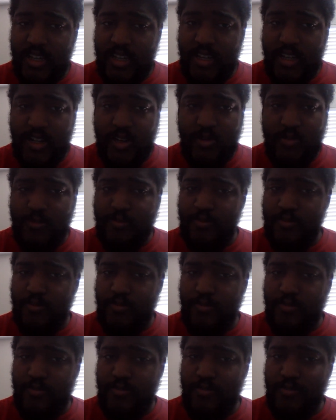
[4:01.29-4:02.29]
you know,
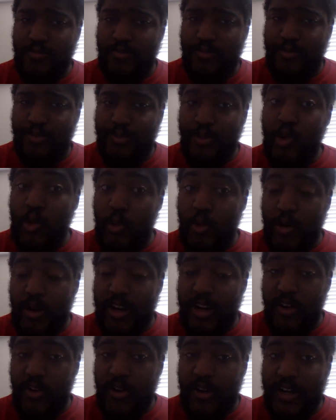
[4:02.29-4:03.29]

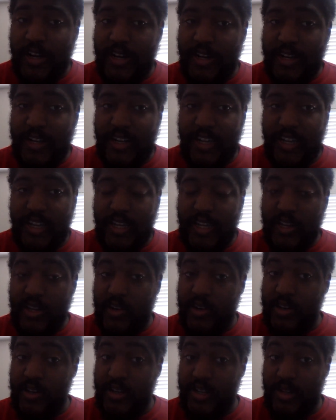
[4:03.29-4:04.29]
pouring on the
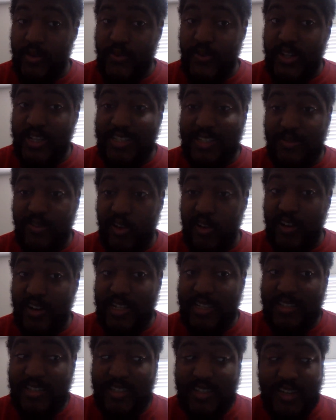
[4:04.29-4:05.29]
defensive
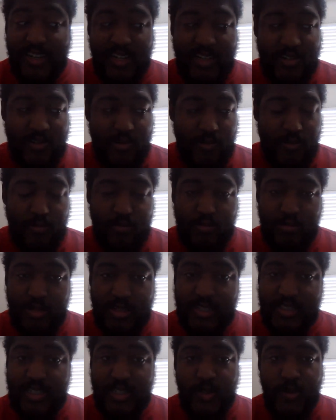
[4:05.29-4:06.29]
onslaught, or
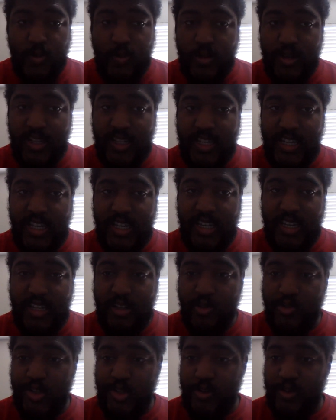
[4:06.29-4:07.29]
was it really you
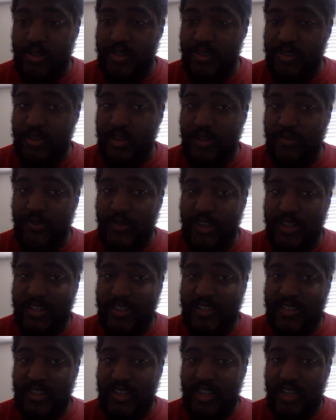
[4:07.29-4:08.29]
know Georgia's
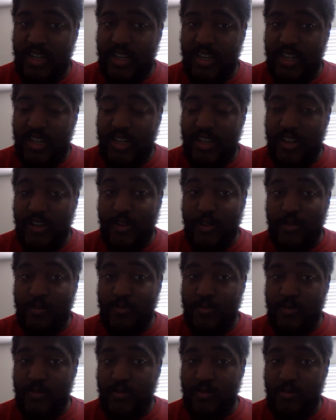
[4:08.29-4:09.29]
offense? You
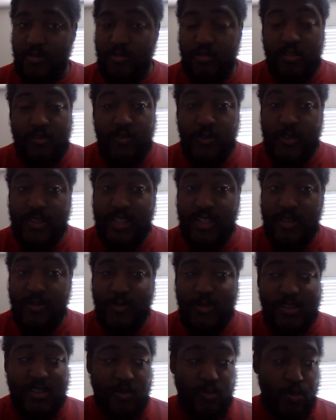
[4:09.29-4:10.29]
know, was it
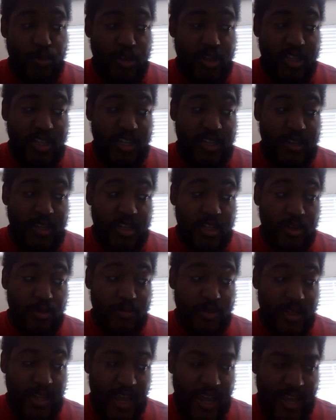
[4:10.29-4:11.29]
was it really you know
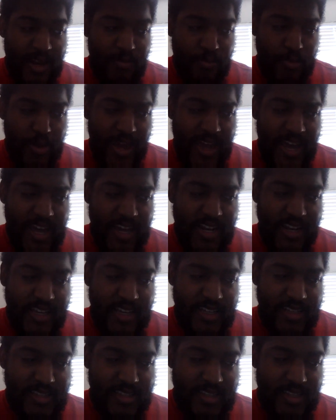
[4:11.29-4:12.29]
that bad
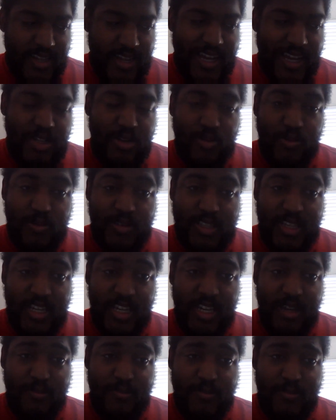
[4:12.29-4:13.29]
against an actual
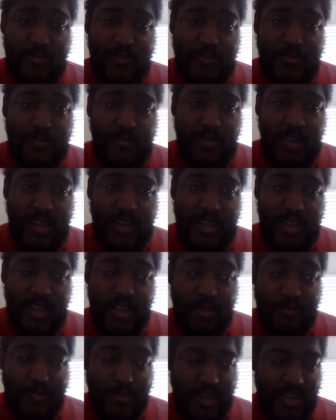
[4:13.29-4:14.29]
team
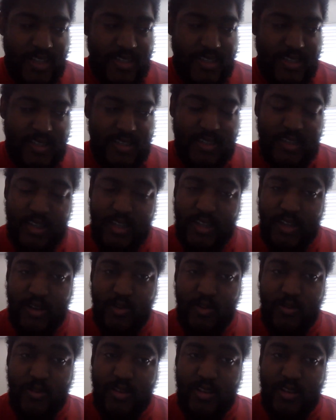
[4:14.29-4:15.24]
that makes you know